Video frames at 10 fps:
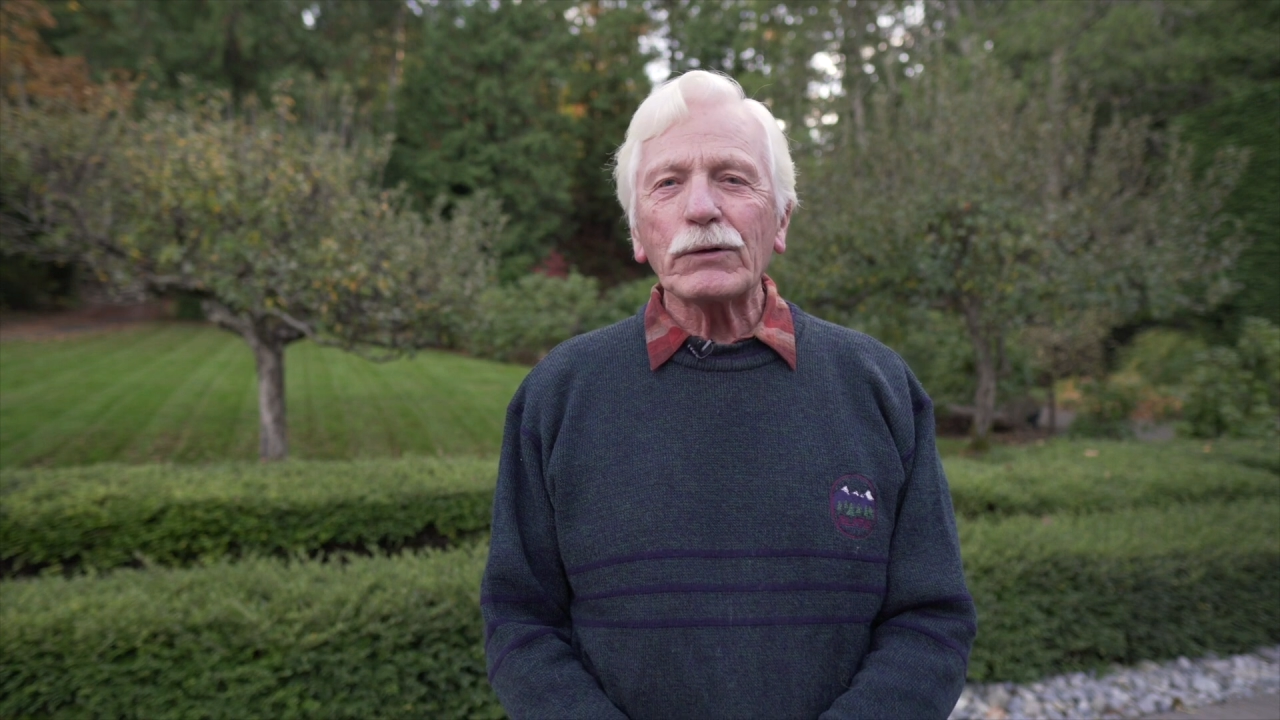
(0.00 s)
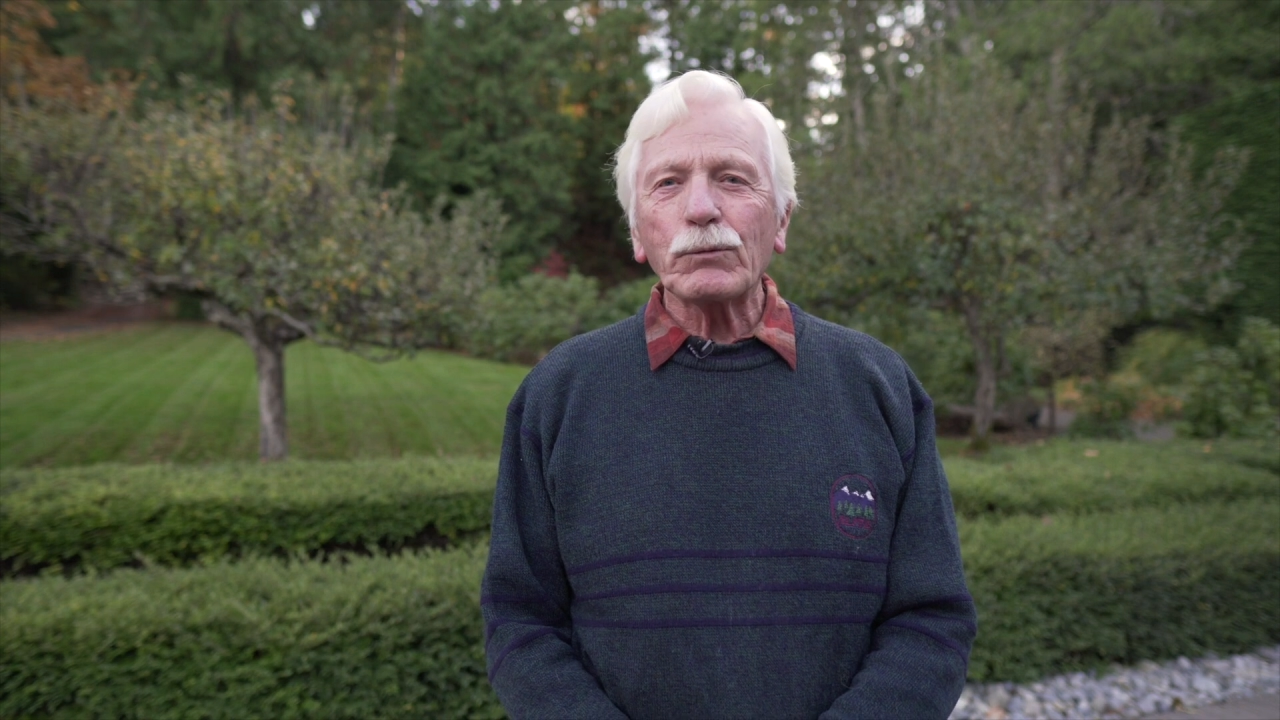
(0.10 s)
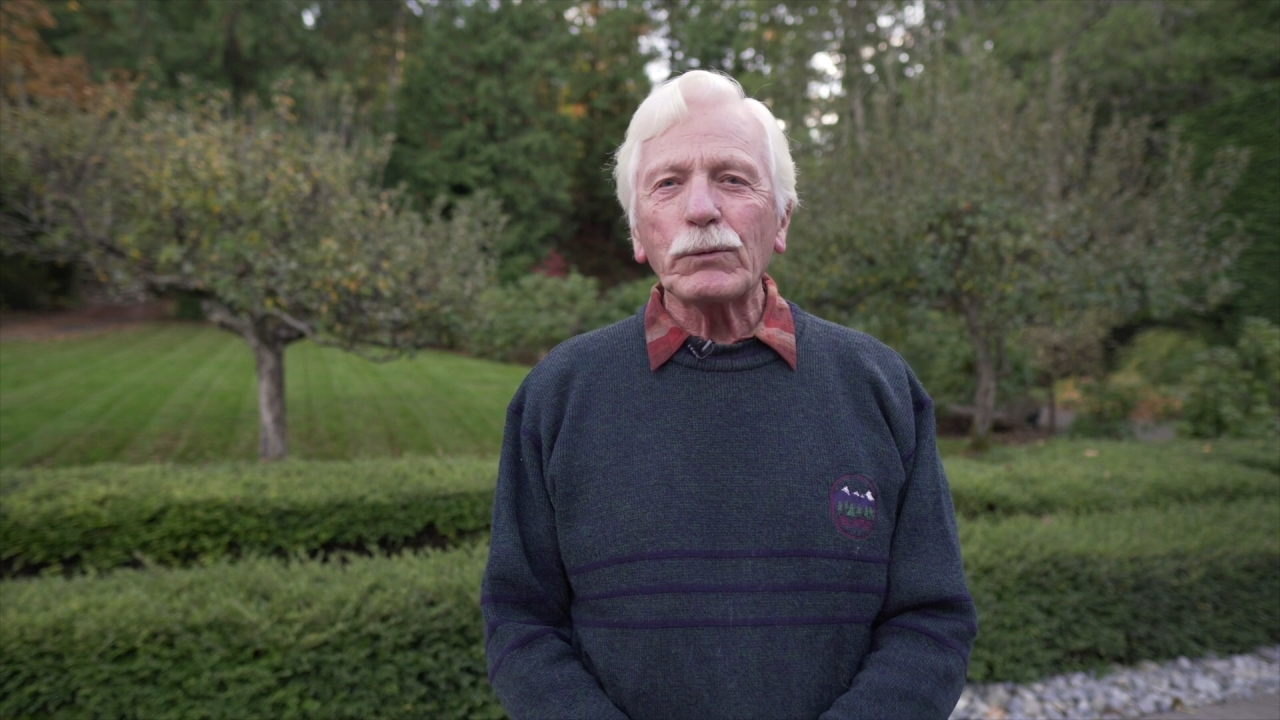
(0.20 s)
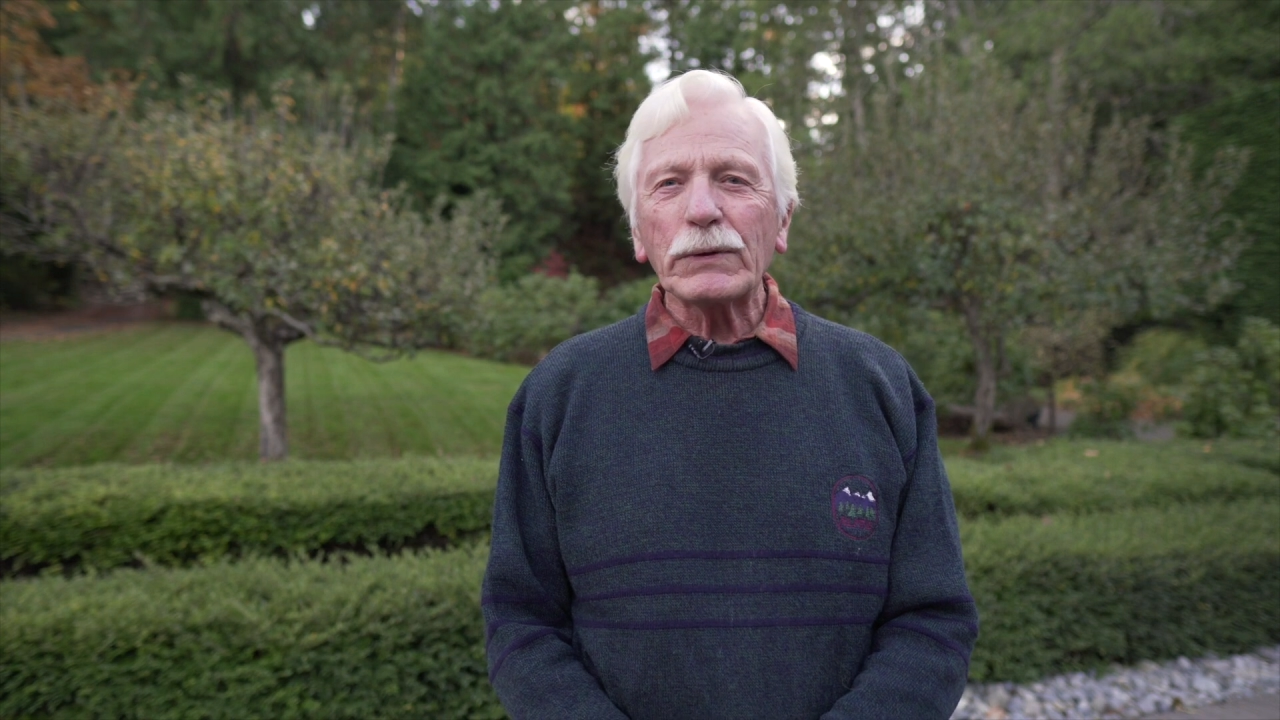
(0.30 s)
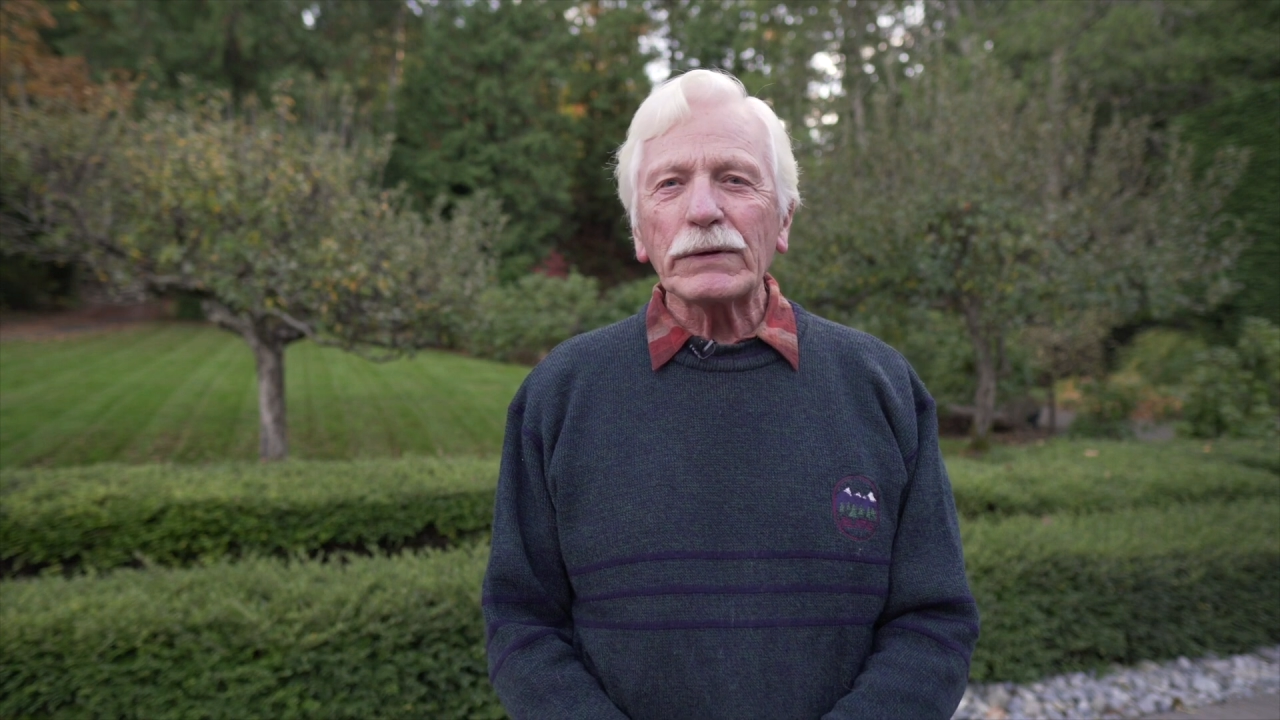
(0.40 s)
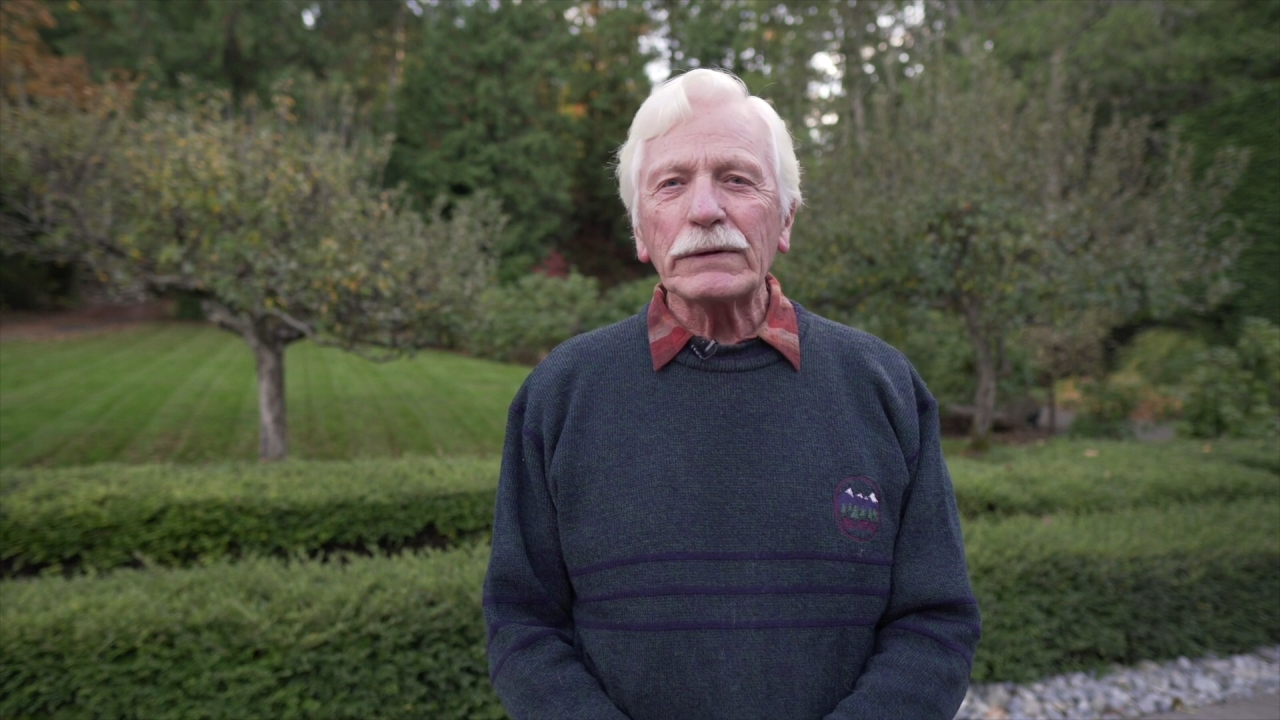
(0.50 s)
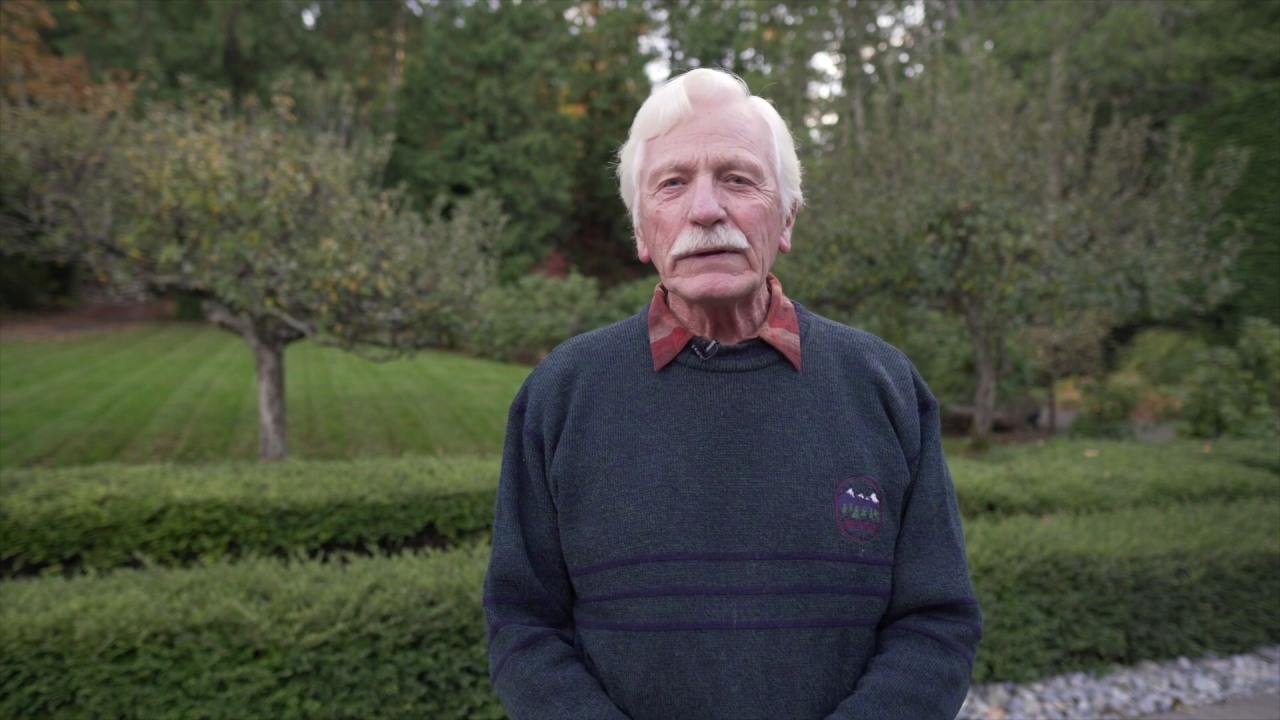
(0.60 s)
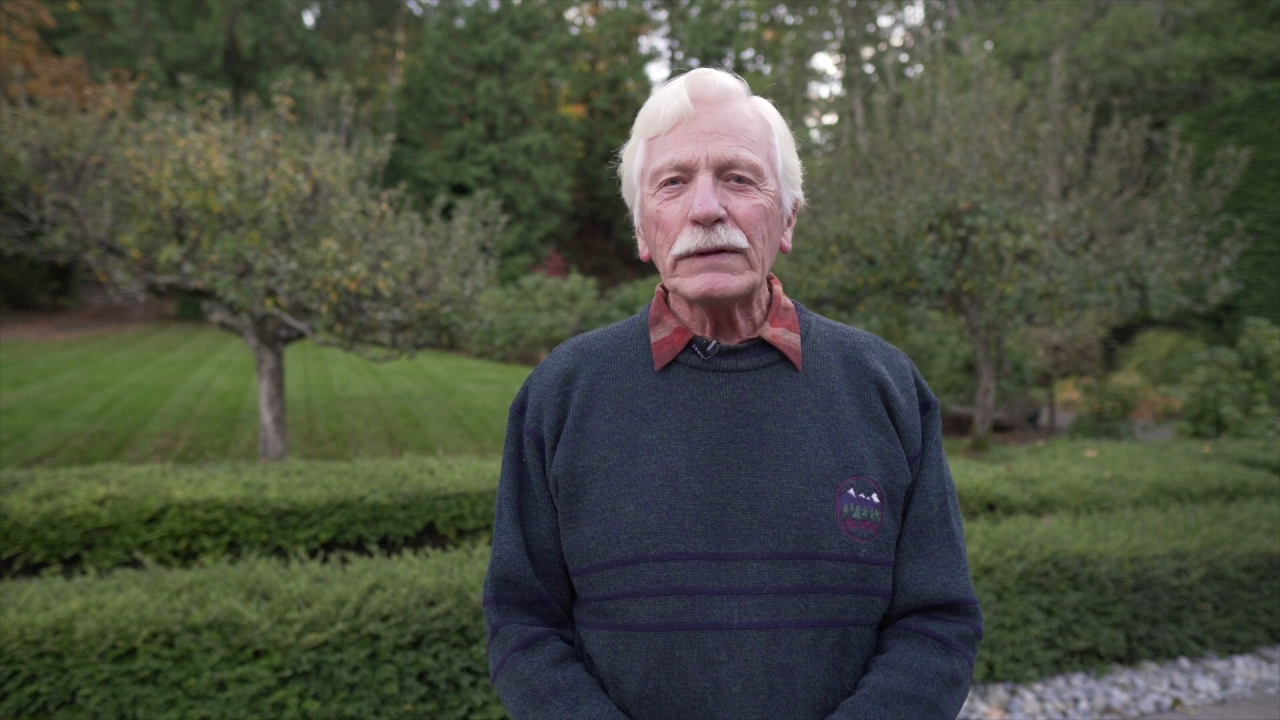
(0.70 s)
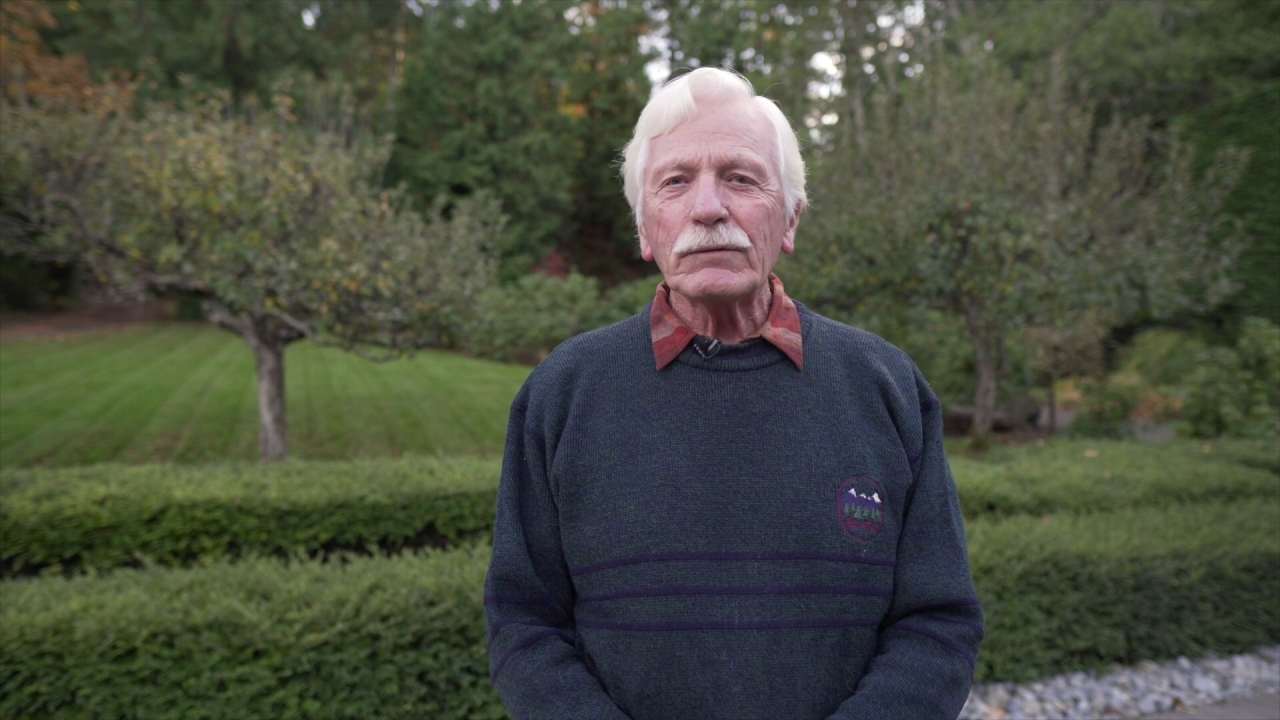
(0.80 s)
award